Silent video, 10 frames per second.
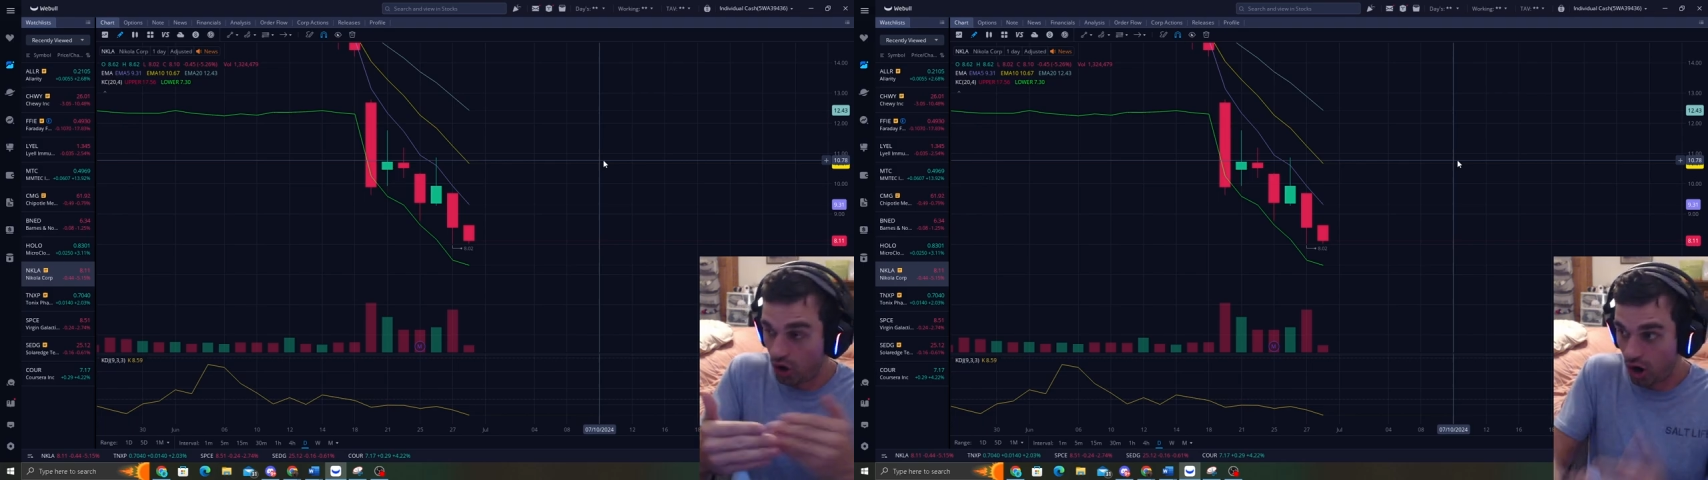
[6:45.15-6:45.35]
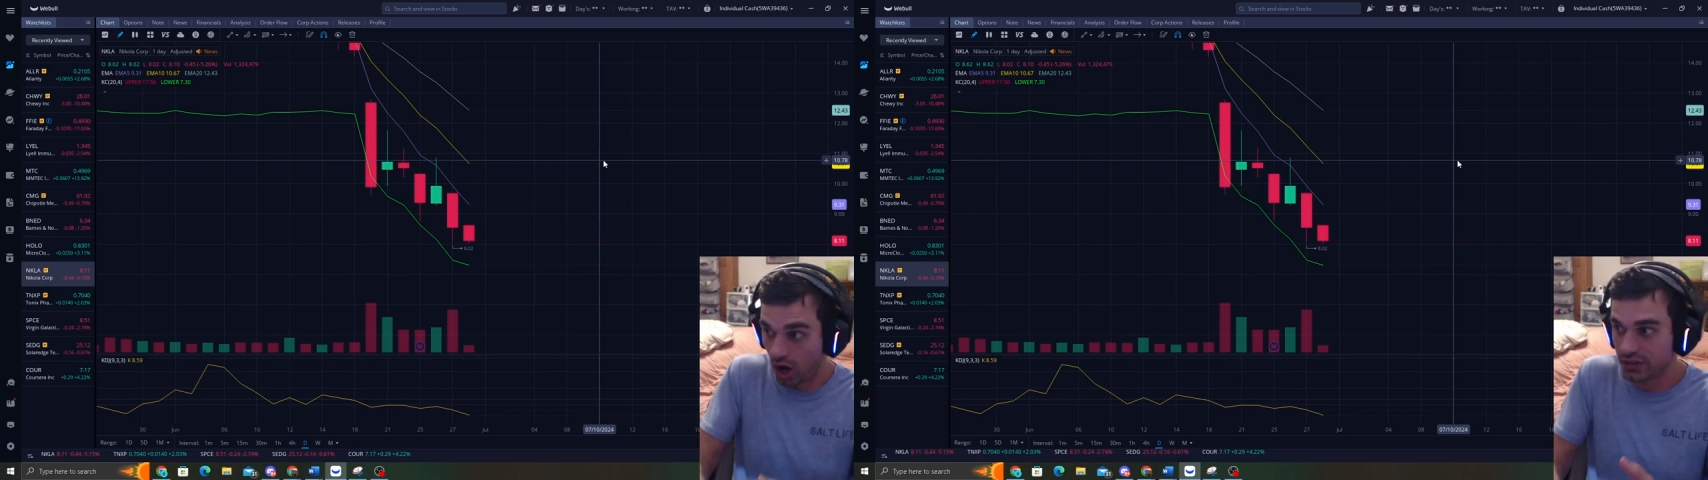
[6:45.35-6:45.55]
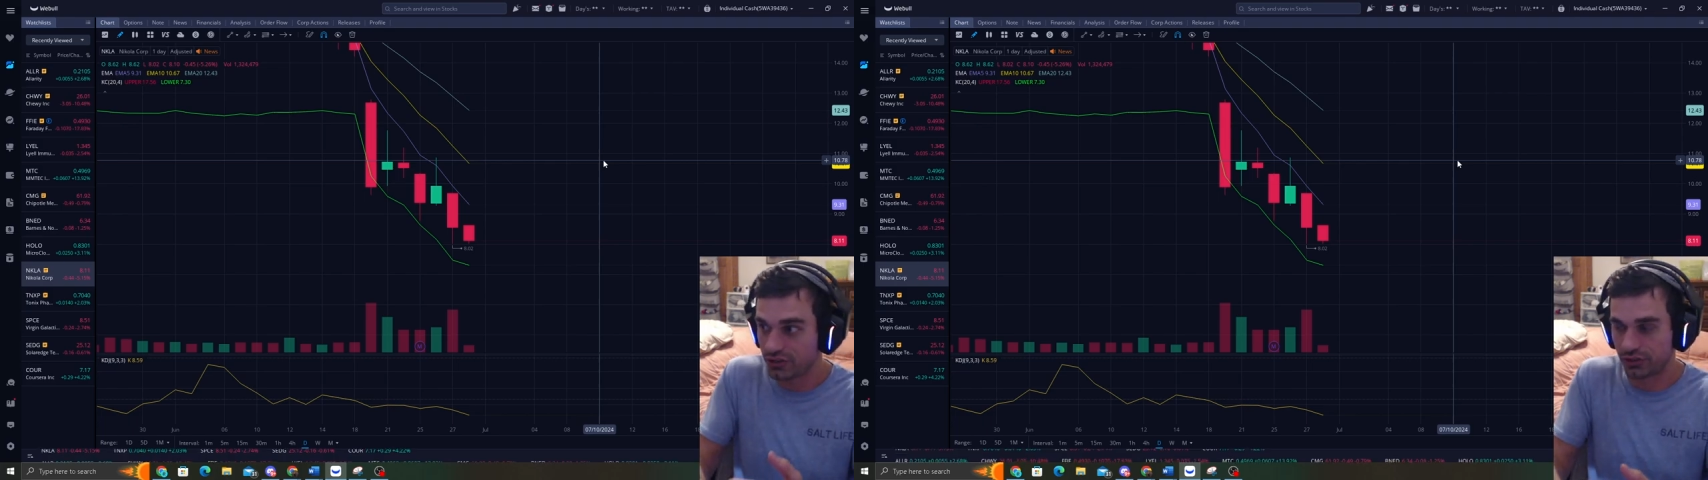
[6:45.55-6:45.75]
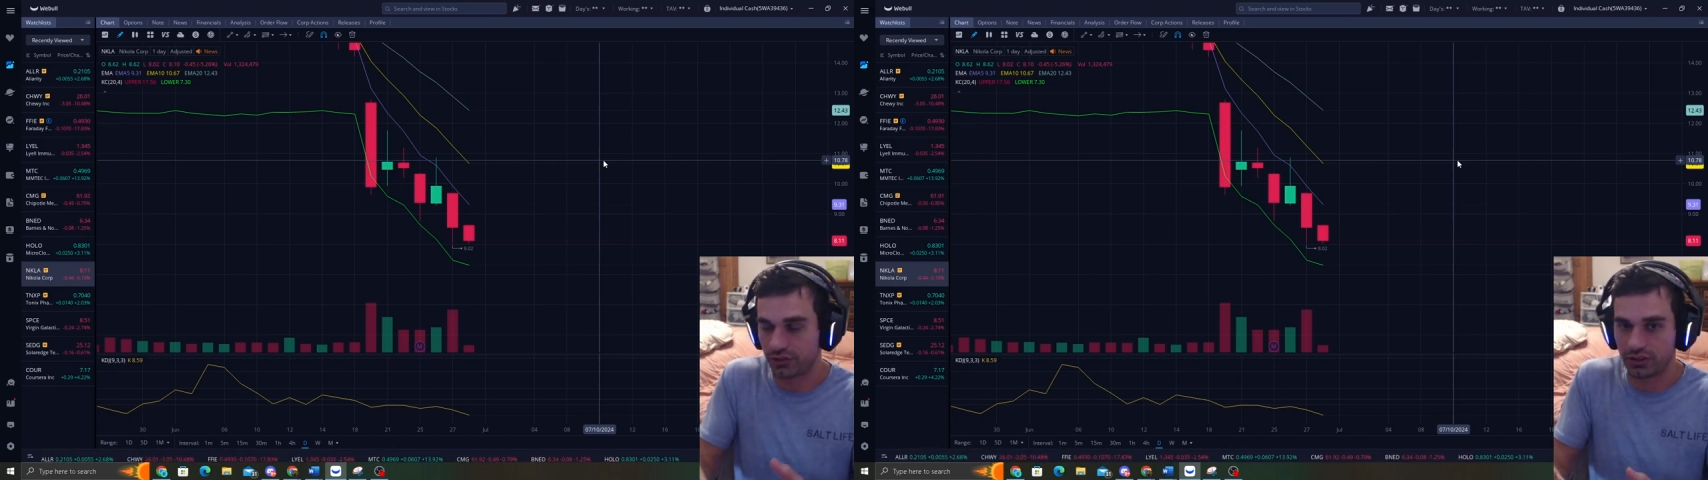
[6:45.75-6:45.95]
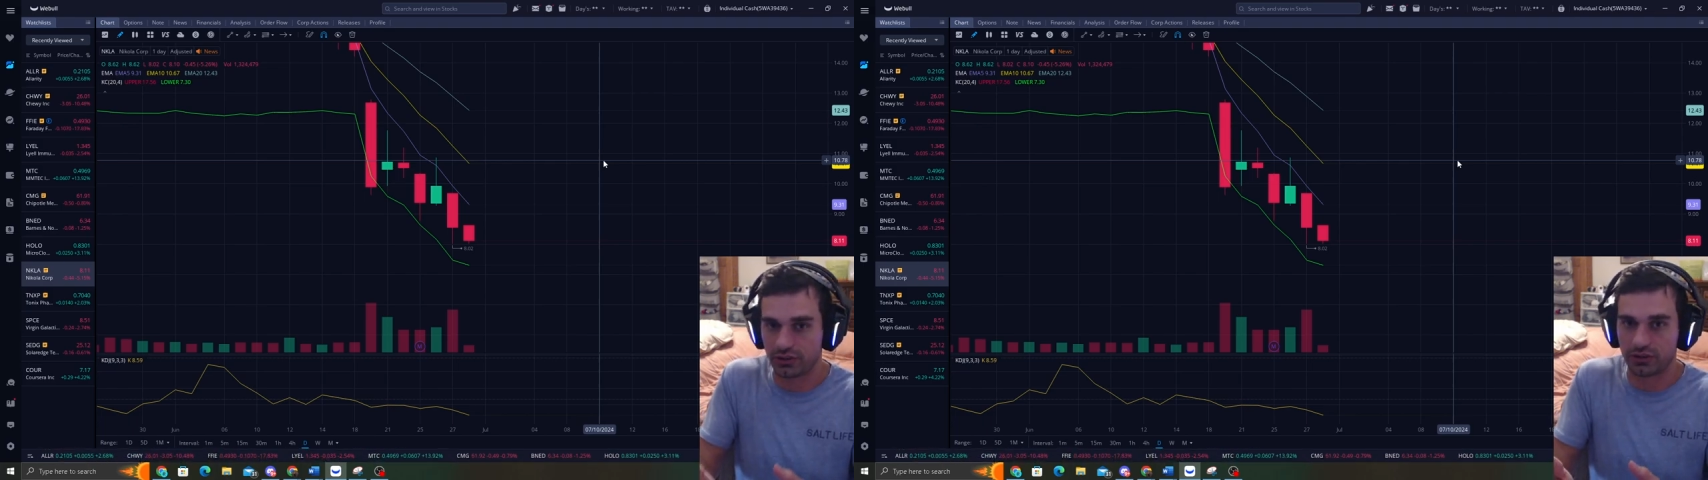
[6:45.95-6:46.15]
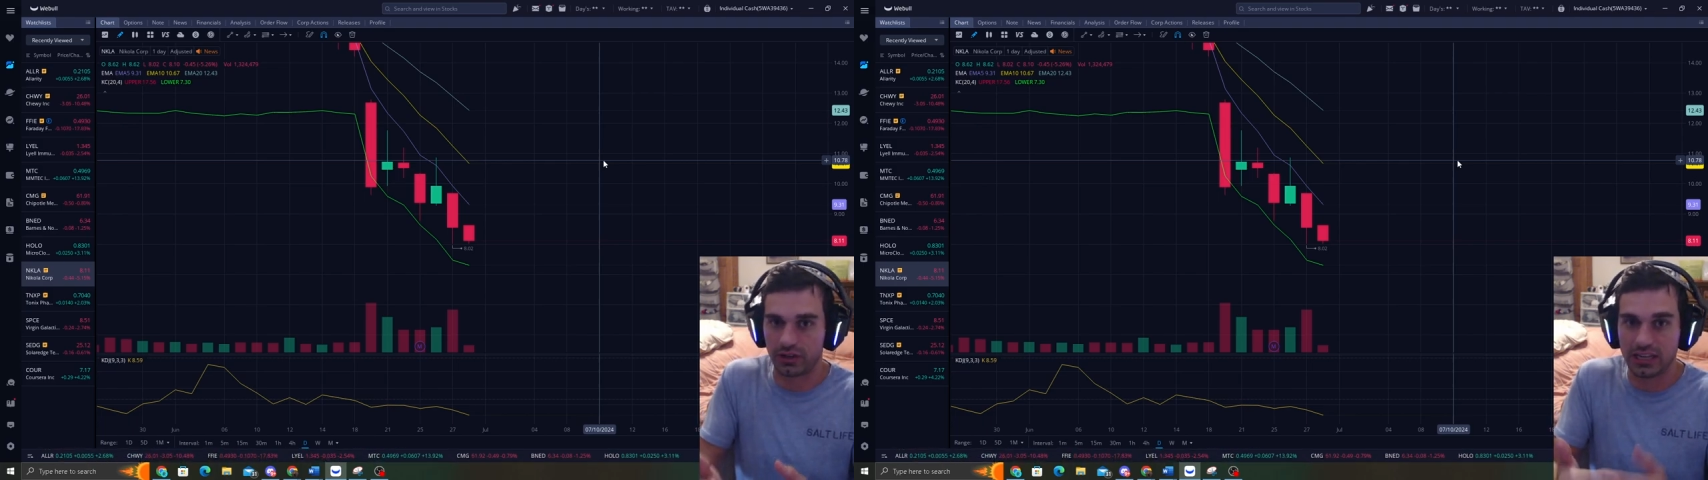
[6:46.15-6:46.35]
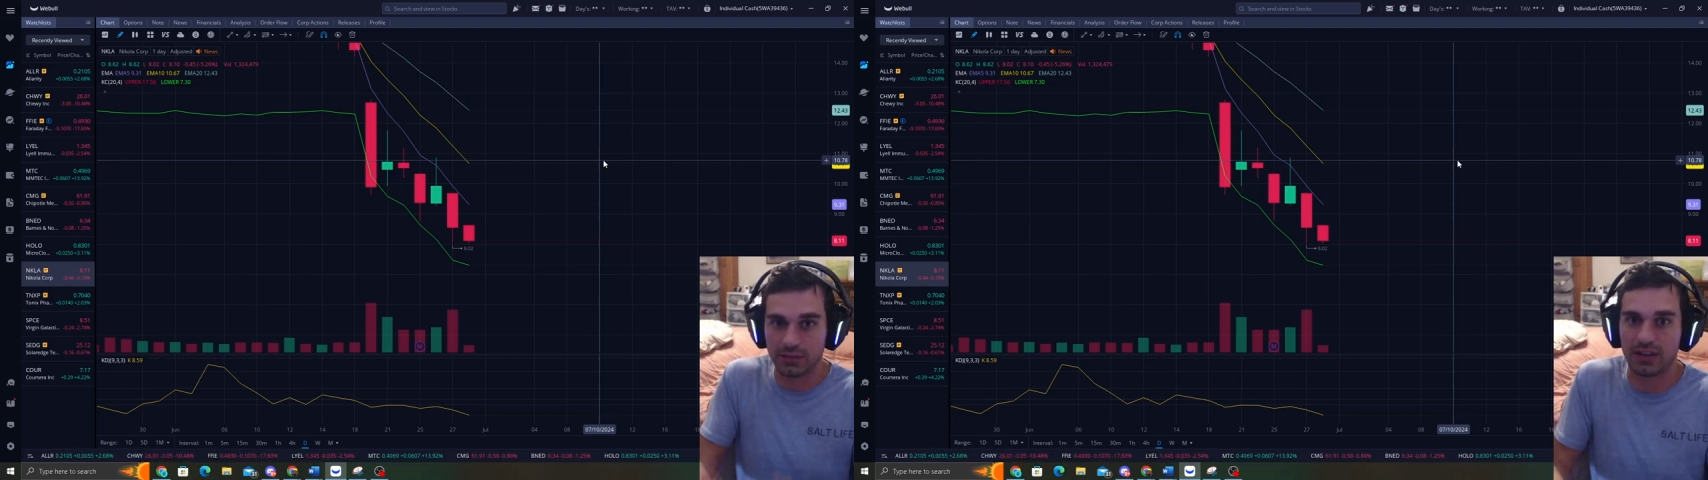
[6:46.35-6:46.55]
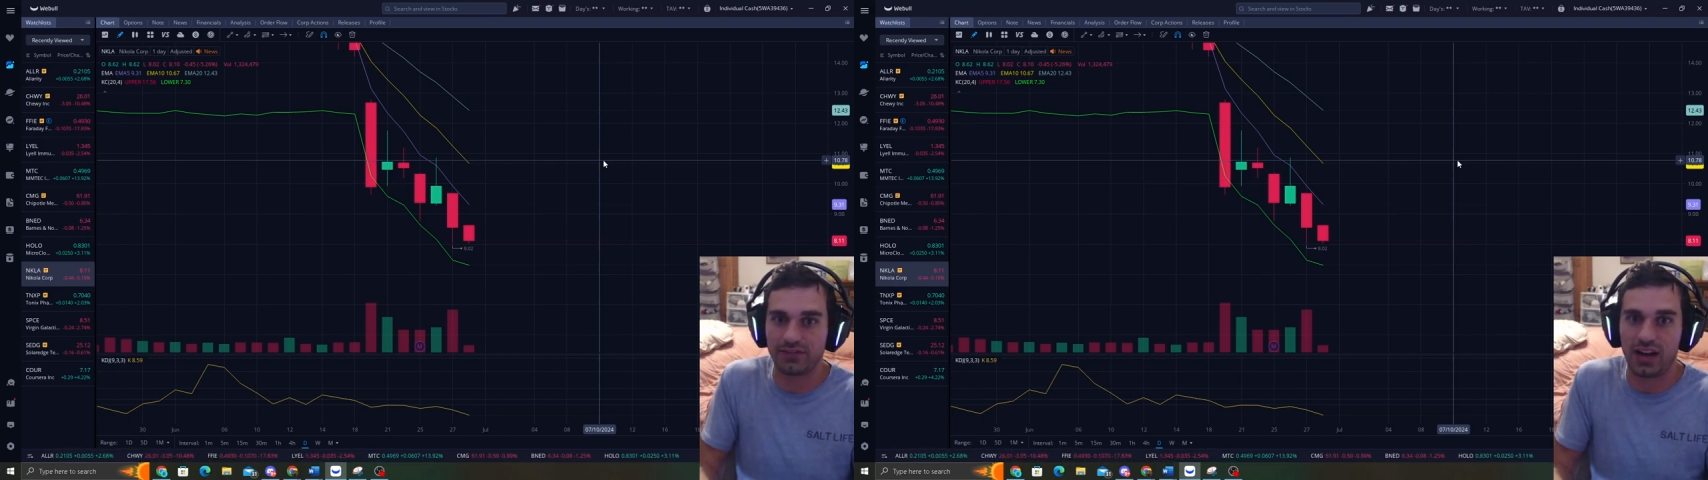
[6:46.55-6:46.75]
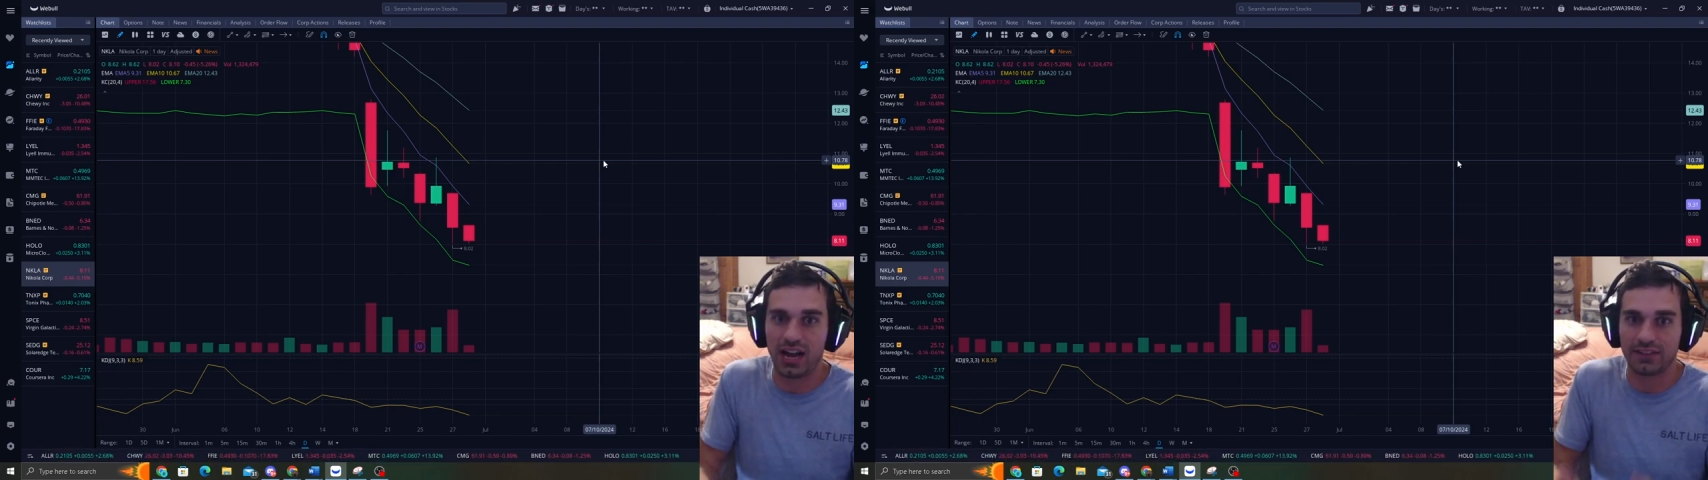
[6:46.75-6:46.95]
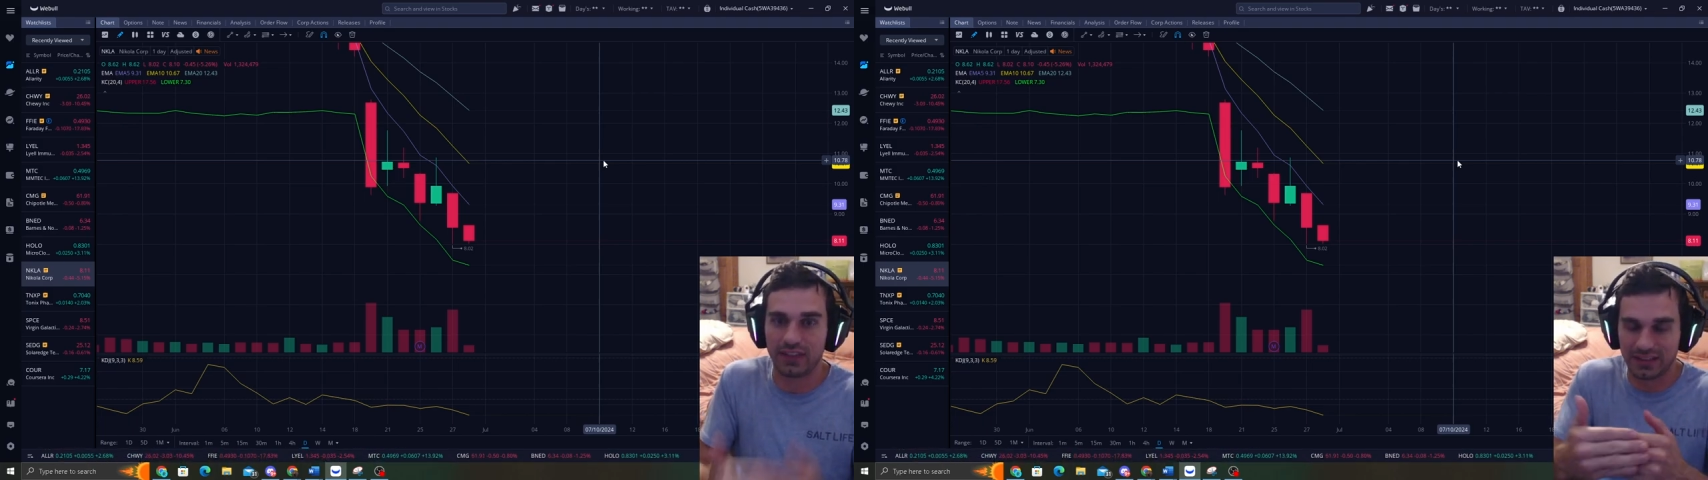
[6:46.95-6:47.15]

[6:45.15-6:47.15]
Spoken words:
on your EMA5,